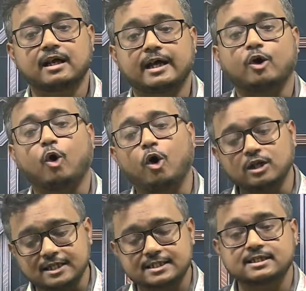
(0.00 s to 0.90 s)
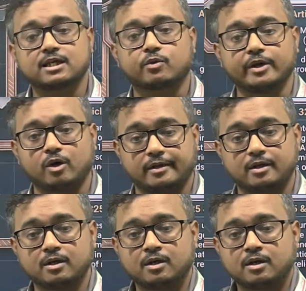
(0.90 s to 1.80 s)
and all these things are going
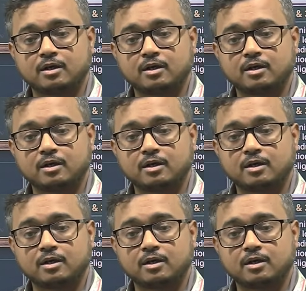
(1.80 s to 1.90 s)
on.